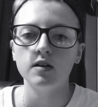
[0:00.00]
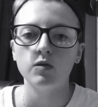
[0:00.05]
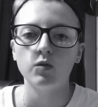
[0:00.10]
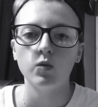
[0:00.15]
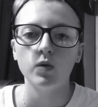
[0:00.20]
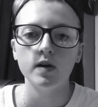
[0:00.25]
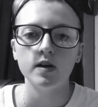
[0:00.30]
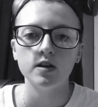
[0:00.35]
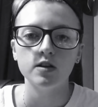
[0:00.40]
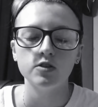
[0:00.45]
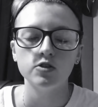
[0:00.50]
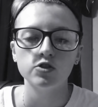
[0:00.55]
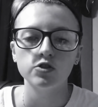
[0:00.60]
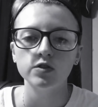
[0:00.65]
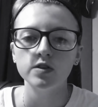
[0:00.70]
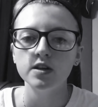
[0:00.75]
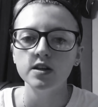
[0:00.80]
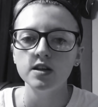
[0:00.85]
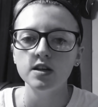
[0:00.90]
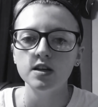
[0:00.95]
when
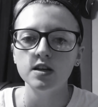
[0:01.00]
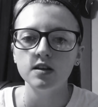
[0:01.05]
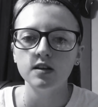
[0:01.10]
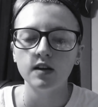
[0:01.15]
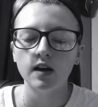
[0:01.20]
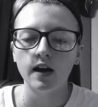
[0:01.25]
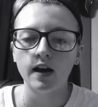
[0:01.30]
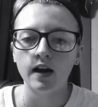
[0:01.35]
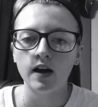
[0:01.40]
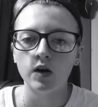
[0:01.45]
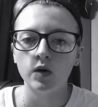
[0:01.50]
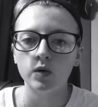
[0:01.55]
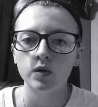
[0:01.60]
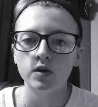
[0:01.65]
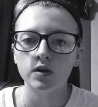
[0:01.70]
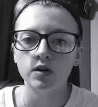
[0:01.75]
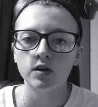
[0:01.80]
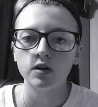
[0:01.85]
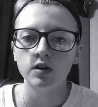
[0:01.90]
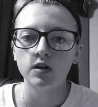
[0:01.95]
treating
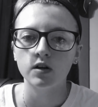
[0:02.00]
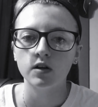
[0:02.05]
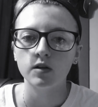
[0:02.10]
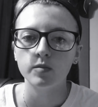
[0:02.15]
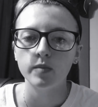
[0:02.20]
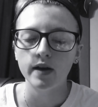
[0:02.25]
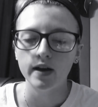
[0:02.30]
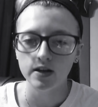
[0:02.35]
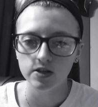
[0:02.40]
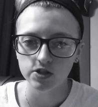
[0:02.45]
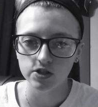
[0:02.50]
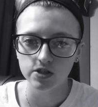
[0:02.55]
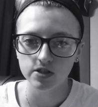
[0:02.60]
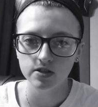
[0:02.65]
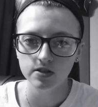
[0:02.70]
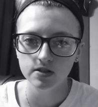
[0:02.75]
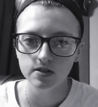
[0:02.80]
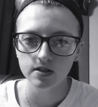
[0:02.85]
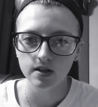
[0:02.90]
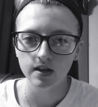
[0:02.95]
our
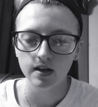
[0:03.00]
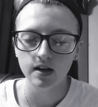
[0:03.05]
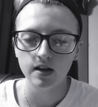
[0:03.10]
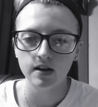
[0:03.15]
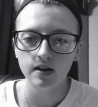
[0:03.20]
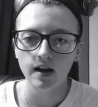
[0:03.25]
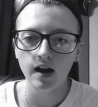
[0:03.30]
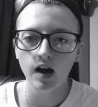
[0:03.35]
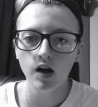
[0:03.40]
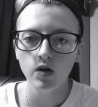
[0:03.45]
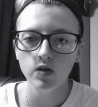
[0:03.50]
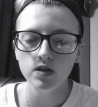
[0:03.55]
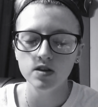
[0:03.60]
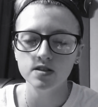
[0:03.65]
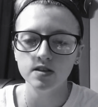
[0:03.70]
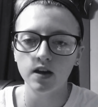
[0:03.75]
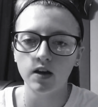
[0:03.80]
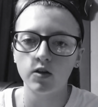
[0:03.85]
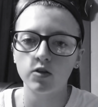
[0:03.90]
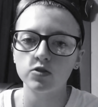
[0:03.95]
patients and how
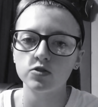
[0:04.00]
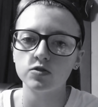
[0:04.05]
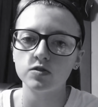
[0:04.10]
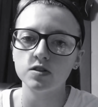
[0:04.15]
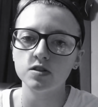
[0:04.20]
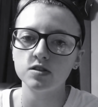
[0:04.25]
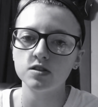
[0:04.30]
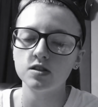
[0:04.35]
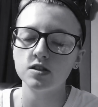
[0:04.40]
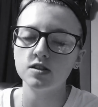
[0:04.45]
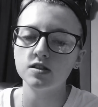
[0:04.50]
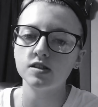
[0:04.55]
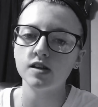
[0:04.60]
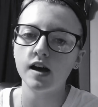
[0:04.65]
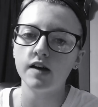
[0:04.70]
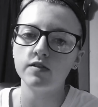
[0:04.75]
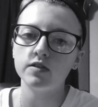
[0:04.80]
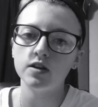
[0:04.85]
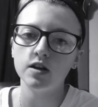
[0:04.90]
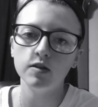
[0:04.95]
these characteristics
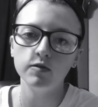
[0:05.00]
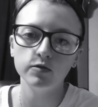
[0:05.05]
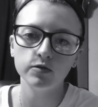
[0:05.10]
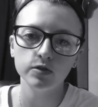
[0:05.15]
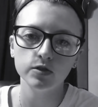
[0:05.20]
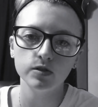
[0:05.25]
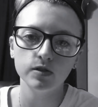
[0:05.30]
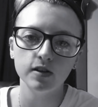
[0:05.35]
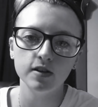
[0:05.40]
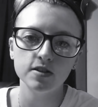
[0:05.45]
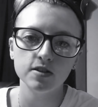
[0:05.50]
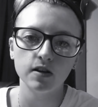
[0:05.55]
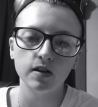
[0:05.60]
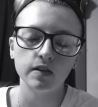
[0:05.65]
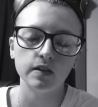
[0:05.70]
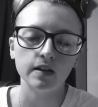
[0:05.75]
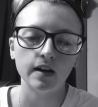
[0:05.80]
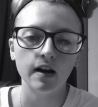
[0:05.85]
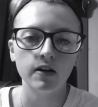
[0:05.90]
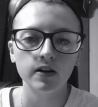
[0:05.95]
have an influence
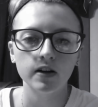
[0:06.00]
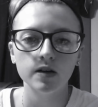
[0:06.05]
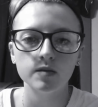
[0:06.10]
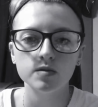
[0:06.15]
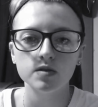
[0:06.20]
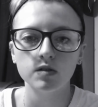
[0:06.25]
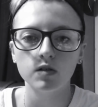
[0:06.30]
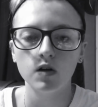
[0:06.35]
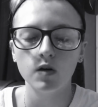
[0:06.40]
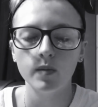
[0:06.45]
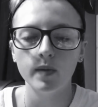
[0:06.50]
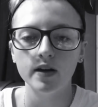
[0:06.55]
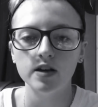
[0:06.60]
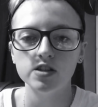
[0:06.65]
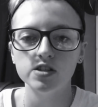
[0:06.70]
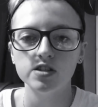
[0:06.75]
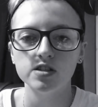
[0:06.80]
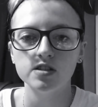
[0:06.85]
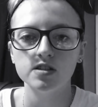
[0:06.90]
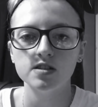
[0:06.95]
on the outcomes of our
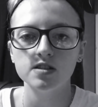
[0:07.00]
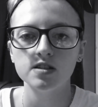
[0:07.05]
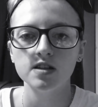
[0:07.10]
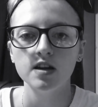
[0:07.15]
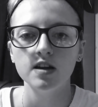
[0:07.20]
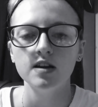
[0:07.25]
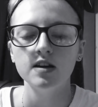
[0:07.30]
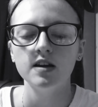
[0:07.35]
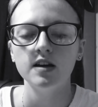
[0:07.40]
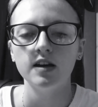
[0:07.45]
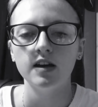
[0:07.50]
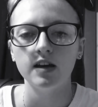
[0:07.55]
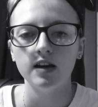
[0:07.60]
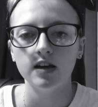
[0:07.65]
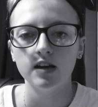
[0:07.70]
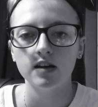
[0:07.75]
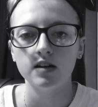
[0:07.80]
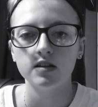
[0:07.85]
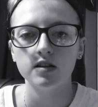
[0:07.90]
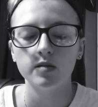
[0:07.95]
patients
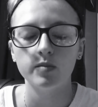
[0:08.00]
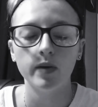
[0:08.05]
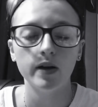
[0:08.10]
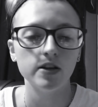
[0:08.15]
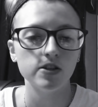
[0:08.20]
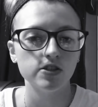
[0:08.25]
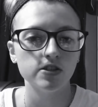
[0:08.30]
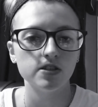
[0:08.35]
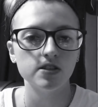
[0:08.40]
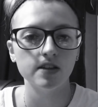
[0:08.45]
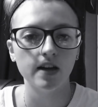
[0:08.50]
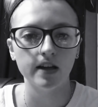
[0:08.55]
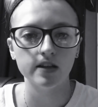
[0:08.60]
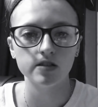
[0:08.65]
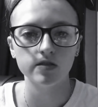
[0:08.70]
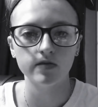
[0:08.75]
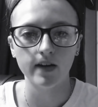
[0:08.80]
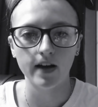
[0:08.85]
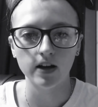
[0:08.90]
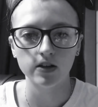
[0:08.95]
and the patient
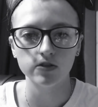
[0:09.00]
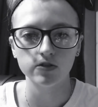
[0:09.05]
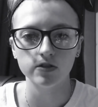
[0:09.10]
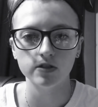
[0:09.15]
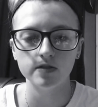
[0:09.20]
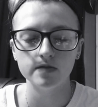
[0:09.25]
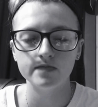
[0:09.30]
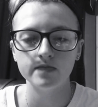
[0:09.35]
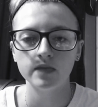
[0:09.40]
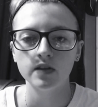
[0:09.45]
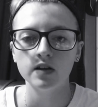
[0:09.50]
satisfactory.